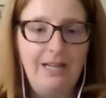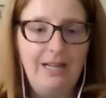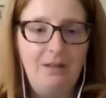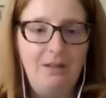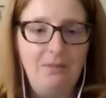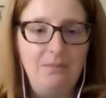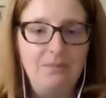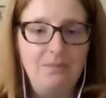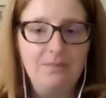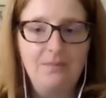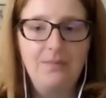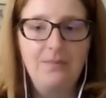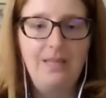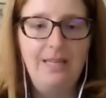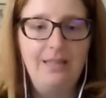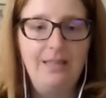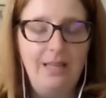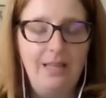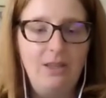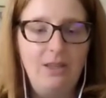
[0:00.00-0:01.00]
Um,
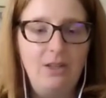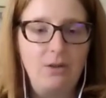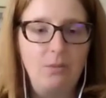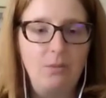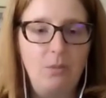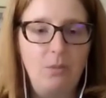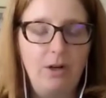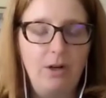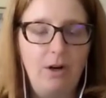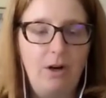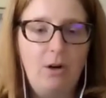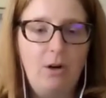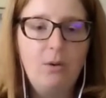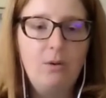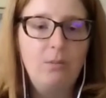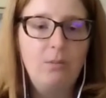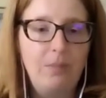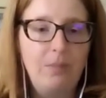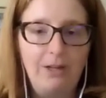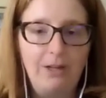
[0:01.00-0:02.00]
and and we are
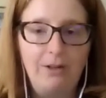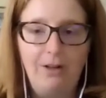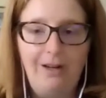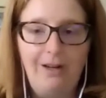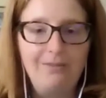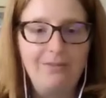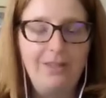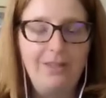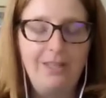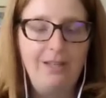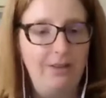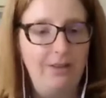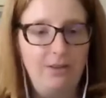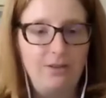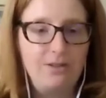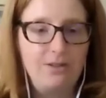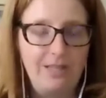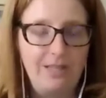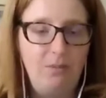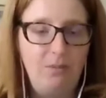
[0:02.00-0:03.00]
all better off than
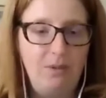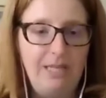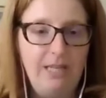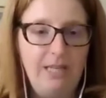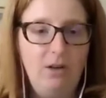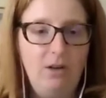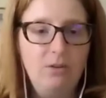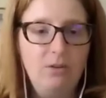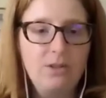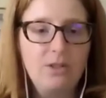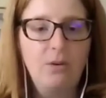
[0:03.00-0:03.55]
others that we know.